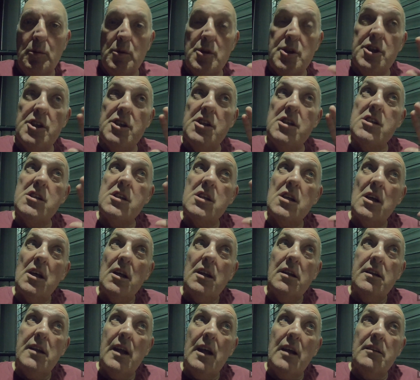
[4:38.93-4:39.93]
which is
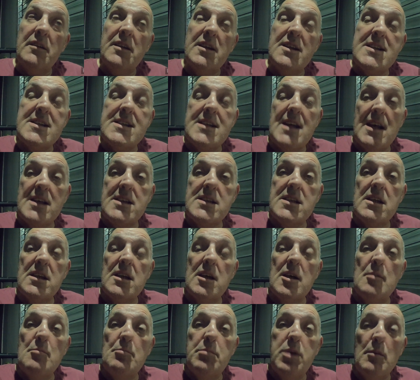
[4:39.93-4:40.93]
down near
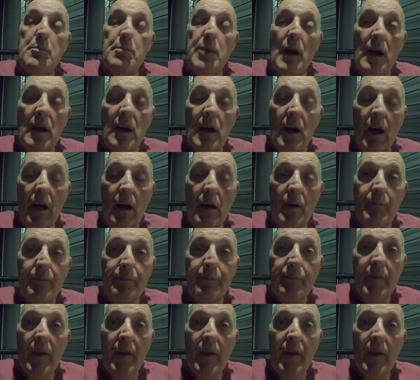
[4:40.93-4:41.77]
Sasa and Pampanga.